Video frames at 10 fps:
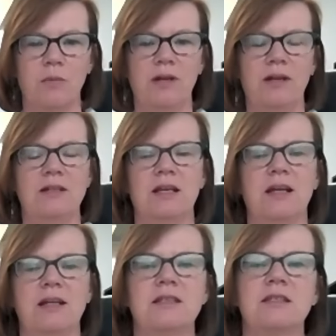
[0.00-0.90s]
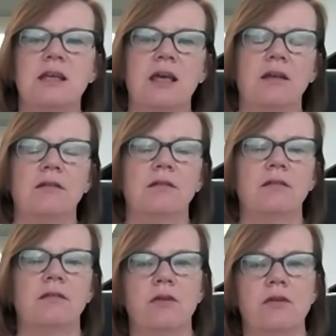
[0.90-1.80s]
we need to understand
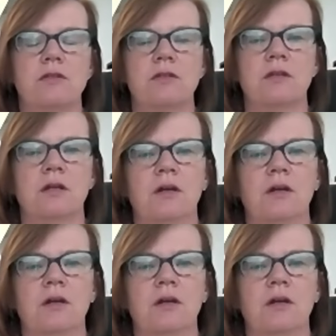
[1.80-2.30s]
those